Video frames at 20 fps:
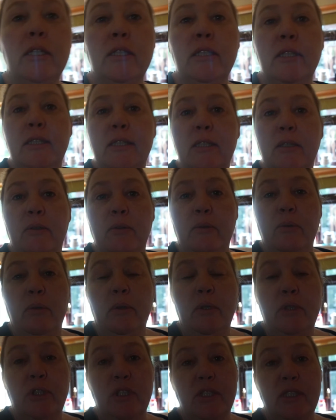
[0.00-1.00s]
So
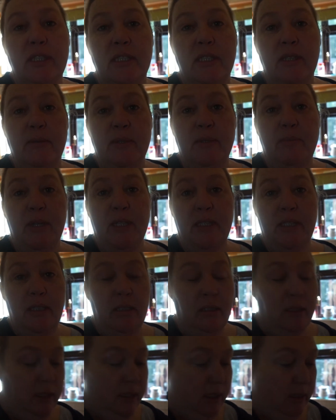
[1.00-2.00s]
just as I was about to
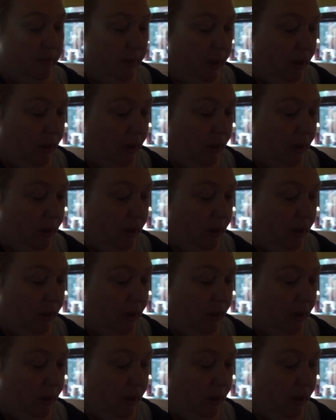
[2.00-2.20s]
log into my